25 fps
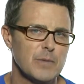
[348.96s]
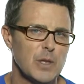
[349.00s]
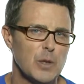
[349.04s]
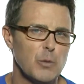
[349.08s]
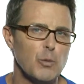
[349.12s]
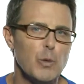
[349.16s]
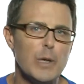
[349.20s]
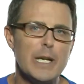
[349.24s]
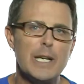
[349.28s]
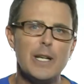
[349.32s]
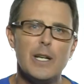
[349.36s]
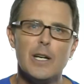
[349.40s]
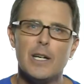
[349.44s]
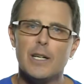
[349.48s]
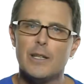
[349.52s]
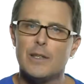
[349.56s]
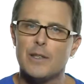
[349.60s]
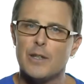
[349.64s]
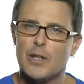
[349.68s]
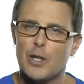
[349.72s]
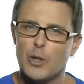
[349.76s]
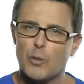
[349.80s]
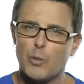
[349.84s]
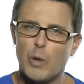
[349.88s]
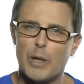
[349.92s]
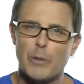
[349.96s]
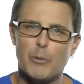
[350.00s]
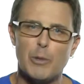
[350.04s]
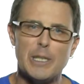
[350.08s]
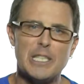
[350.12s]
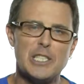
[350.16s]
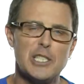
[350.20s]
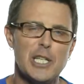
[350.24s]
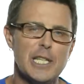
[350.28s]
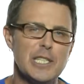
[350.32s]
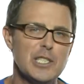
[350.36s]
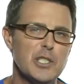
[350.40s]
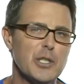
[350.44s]
We learned that when we
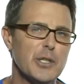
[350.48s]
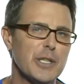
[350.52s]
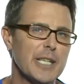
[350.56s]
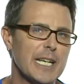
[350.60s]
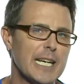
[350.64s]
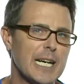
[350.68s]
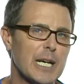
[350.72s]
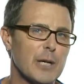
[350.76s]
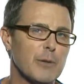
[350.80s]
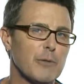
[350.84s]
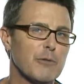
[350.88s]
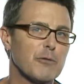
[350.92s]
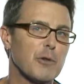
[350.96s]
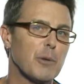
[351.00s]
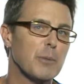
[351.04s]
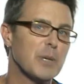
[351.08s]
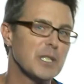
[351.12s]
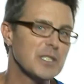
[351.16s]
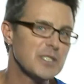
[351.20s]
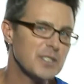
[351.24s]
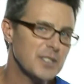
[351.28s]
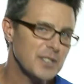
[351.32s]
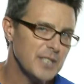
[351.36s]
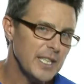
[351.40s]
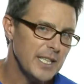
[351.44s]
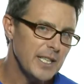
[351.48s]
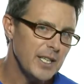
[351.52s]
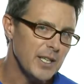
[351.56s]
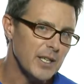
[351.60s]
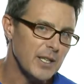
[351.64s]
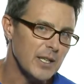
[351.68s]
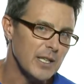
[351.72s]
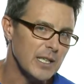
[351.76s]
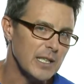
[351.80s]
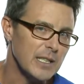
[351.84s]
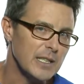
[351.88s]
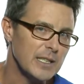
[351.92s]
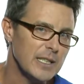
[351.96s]
change a noun from a
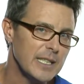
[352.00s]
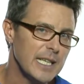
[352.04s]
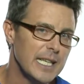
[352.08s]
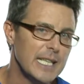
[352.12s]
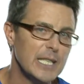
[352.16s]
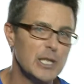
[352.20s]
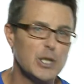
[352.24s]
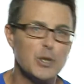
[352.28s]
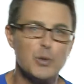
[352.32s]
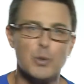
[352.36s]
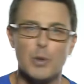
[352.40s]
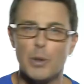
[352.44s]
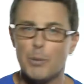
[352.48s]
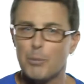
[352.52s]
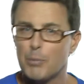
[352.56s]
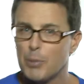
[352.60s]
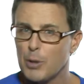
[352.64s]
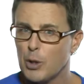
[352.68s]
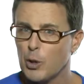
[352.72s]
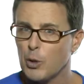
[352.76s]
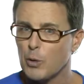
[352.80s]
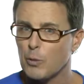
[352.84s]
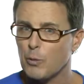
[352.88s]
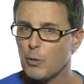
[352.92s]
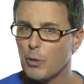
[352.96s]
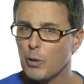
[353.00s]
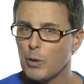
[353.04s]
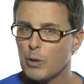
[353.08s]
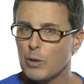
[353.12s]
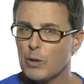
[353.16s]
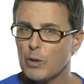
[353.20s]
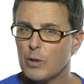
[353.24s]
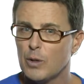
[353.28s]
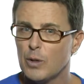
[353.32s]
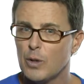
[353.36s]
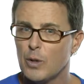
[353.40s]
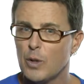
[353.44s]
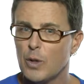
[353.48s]
singular into a plural,
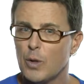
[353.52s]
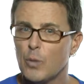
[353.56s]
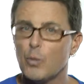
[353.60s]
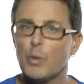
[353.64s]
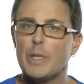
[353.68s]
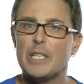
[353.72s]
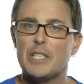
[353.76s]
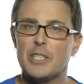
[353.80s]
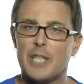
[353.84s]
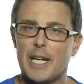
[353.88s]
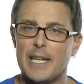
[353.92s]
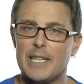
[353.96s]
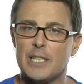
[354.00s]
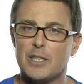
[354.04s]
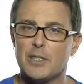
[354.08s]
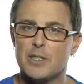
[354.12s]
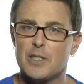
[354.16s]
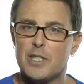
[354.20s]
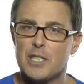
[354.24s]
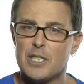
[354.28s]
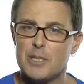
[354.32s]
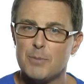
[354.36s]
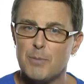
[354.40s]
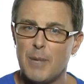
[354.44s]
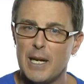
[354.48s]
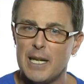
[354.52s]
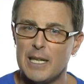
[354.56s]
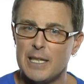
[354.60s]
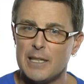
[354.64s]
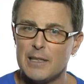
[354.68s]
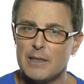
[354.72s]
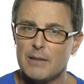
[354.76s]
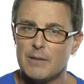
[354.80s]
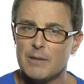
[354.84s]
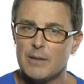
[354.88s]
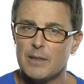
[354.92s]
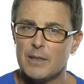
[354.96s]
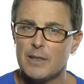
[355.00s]
we change the spelling.
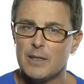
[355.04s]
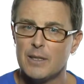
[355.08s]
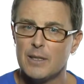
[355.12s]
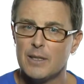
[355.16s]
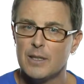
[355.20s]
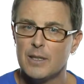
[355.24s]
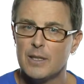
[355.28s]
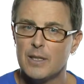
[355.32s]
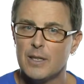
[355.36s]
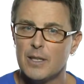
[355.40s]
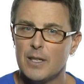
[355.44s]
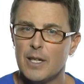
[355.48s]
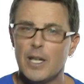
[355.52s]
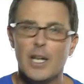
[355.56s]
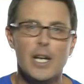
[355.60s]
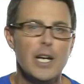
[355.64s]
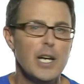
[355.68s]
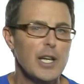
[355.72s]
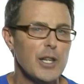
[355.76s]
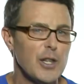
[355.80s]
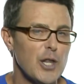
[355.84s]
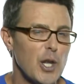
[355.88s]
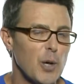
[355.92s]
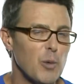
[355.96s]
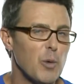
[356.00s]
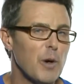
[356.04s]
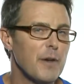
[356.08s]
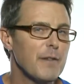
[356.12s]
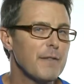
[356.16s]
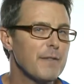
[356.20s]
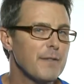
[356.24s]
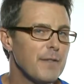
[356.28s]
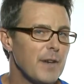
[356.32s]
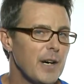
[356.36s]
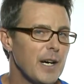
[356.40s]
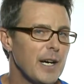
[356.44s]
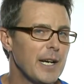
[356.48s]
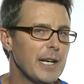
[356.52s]
There were
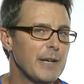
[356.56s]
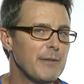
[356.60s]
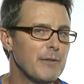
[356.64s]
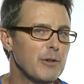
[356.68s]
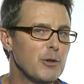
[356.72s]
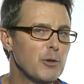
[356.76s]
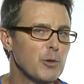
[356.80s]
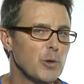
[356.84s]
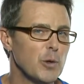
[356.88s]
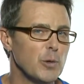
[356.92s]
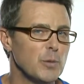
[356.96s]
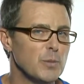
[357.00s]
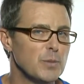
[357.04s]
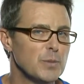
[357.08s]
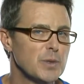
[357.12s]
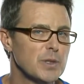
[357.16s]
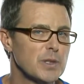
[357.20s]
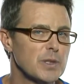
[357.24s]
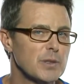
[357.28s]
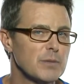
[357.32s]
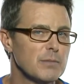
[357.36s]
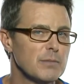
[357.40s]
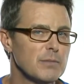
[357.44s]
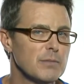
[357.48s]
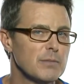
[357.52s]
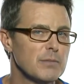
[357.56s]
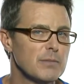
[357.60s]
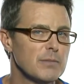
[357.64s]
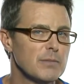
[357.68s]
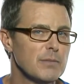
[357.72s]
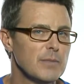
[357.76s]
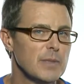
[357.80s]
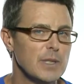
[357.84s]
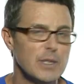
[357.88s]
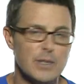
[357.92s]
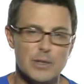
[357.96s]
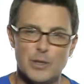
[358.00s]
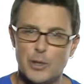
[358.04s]
5 groups.
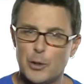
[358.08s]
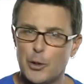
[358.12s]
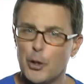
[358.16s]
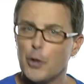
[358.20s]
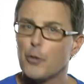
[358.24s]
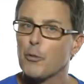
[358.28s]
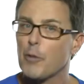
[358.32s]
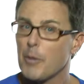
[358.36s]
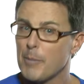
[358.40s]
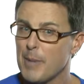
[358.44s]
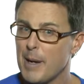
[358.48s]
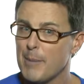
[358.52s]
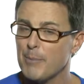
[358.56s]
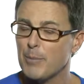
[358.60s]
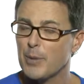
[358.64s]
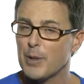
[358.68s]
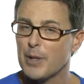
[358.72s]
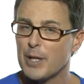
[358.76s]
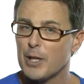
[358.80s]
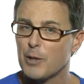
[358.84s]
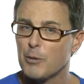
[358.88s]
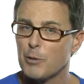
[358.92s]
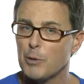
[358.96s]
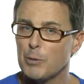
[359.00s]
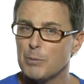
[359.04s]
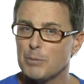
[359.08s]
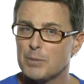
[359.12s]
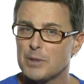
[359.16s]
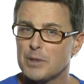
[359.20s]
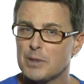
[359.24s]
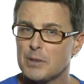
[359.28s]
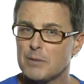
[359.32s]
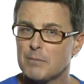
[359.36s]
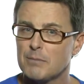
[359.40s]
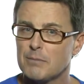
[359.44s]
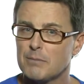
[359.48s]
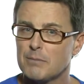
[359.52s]
Do you remember the groups?